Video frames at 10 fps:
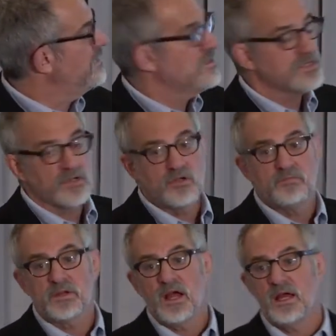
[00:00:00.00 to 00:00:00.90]
then there's a
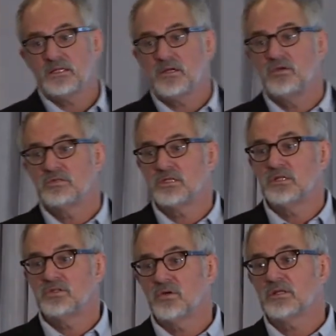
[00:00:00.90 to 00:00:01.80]
group of guys who's,
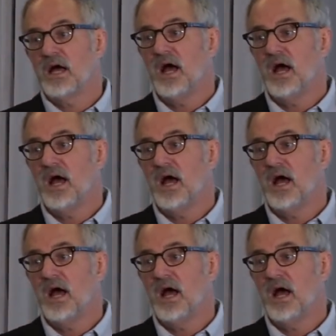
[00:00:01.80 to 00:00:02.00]
during the